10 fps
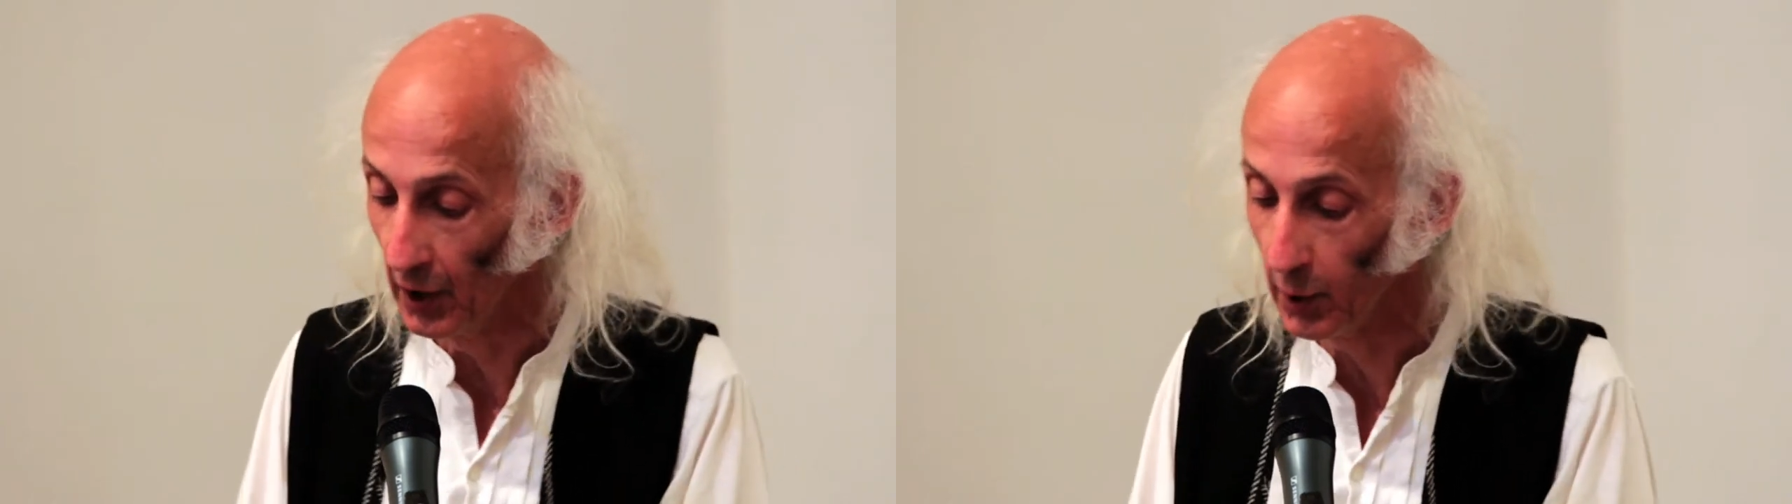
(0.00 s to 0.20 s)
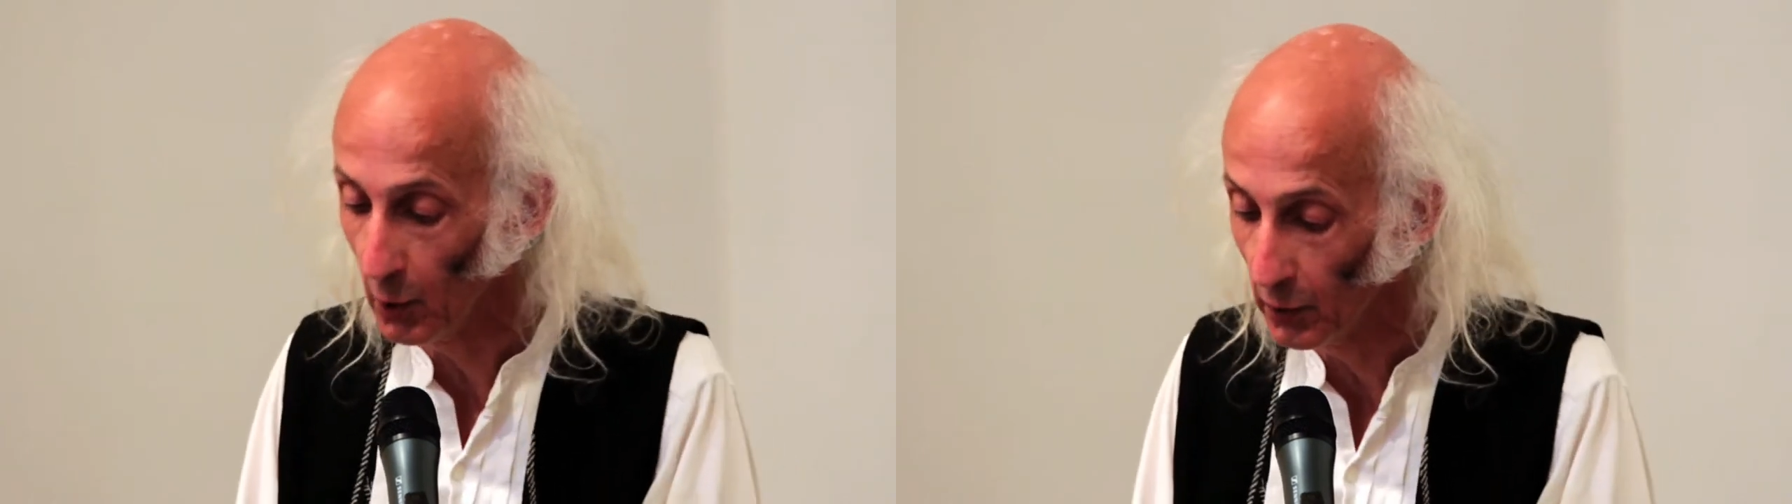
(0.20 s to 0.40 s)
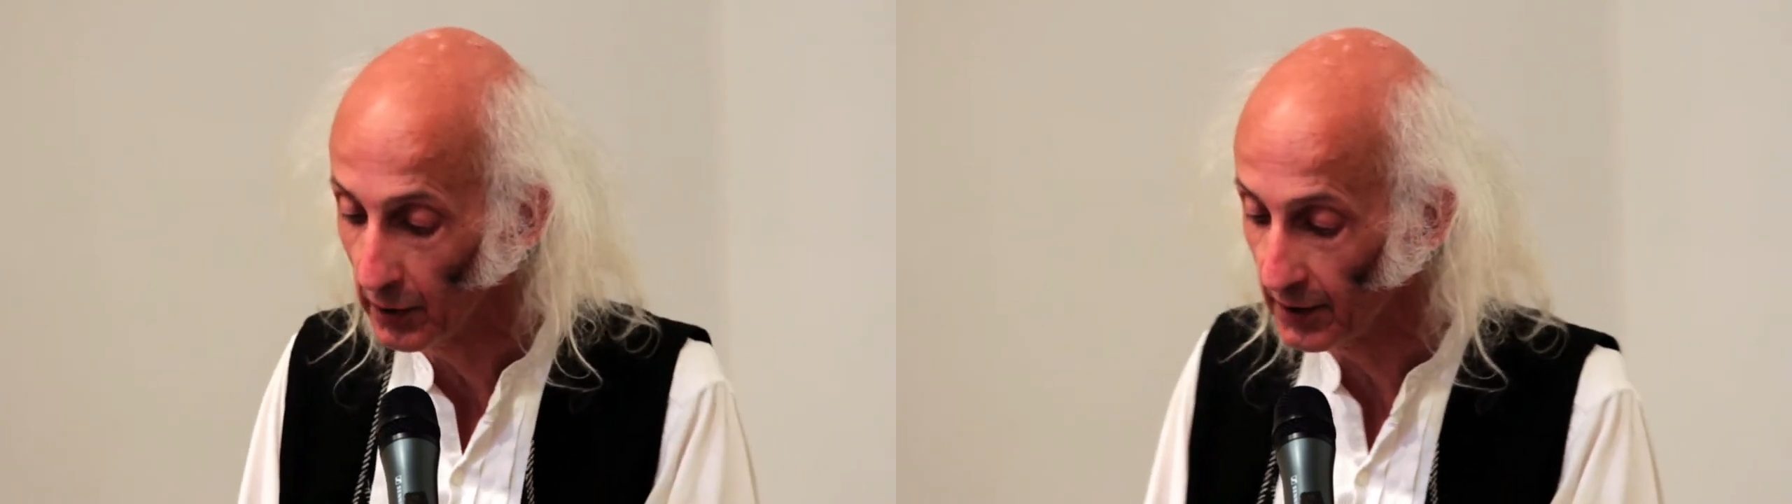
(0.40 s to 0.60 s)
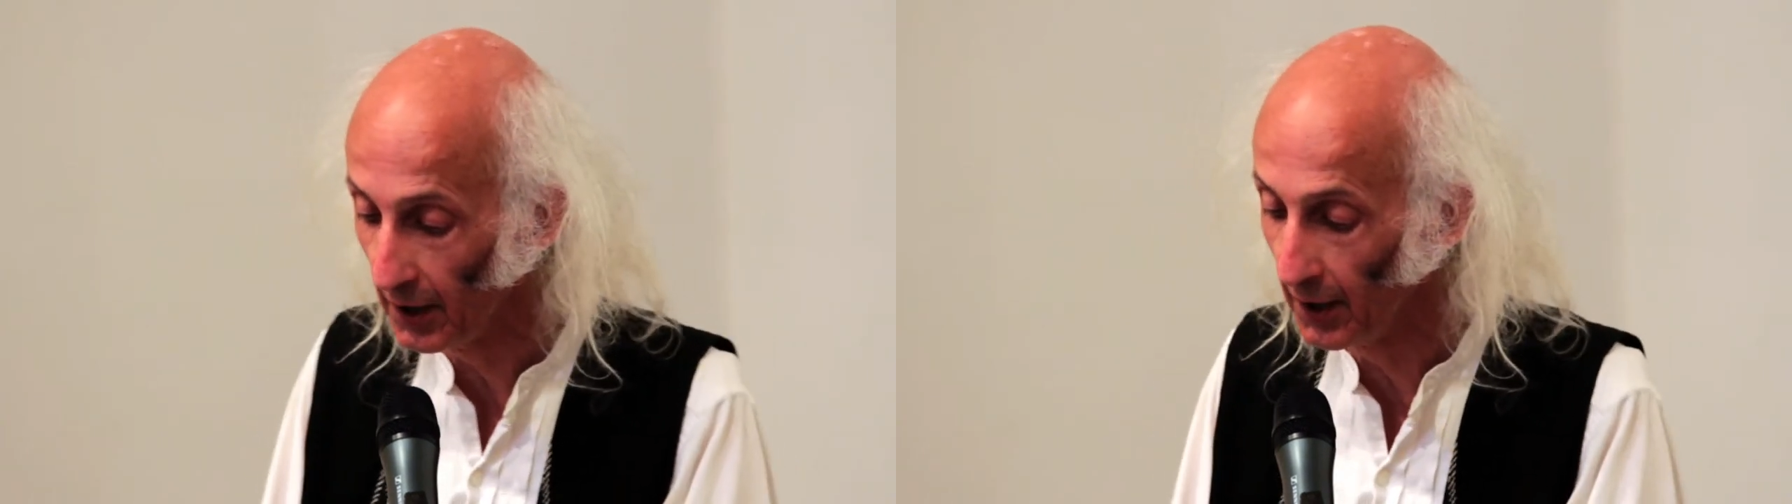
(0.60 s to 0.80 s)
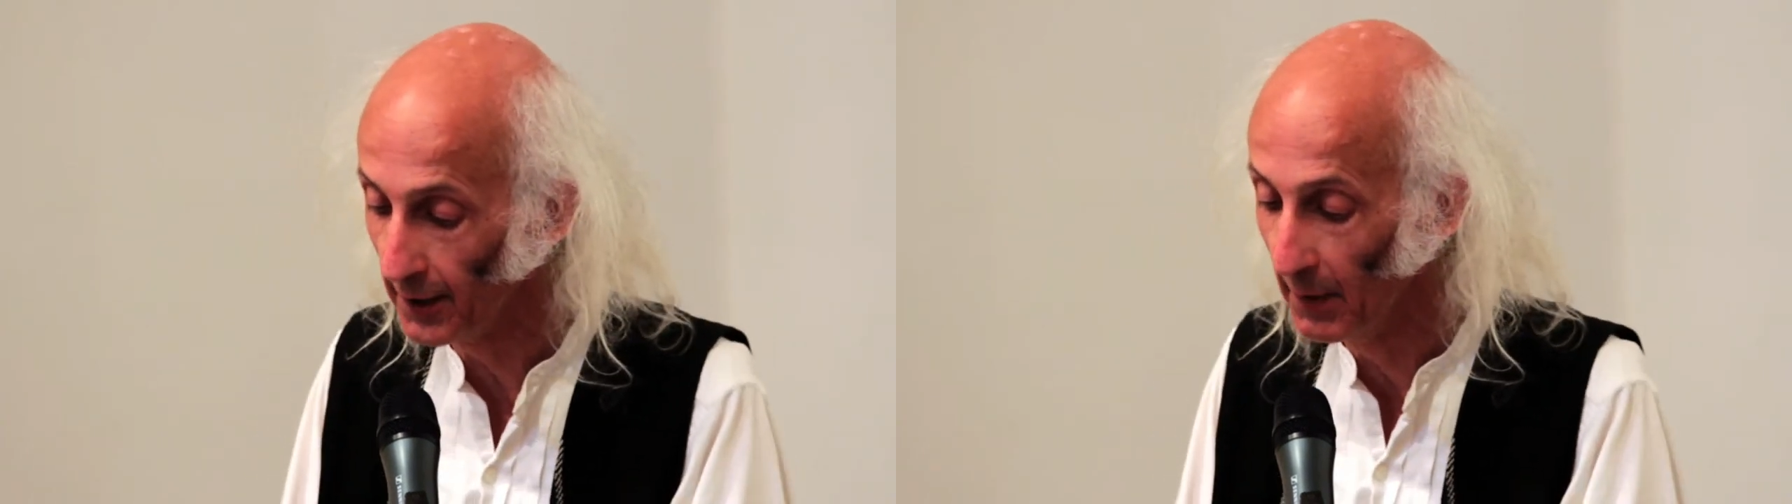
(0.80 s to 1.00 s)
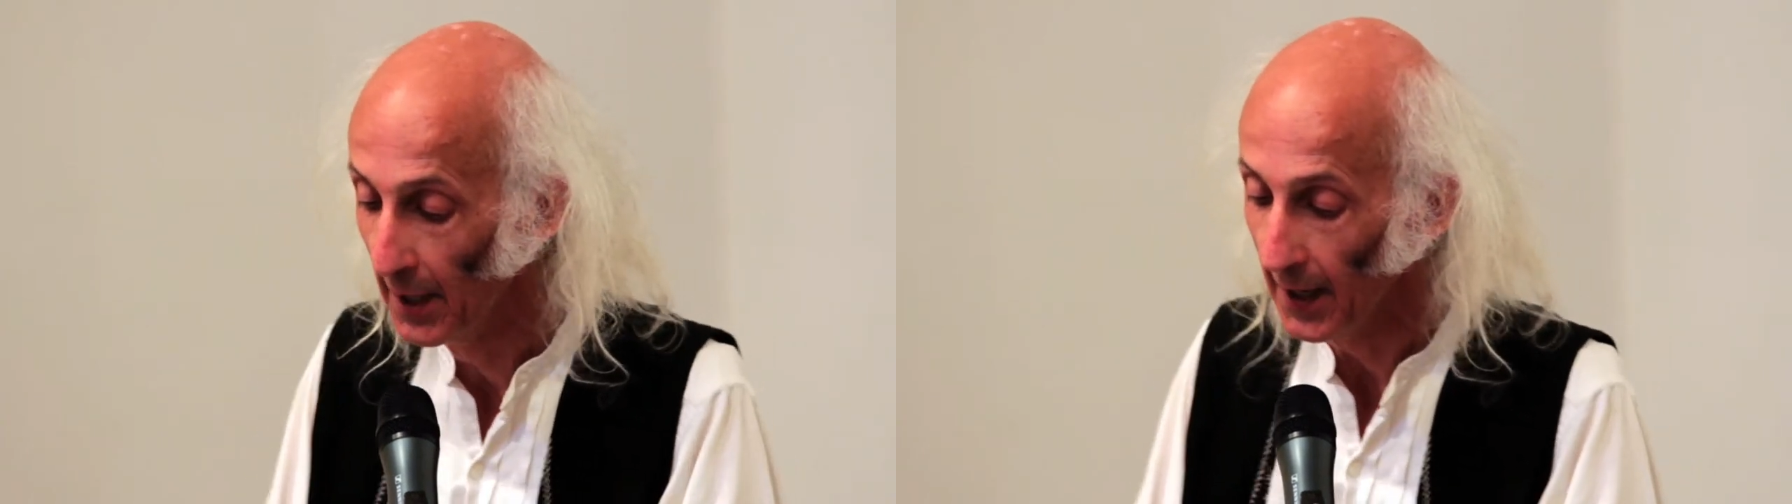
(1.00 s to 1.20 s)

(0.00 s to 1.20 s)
a long time,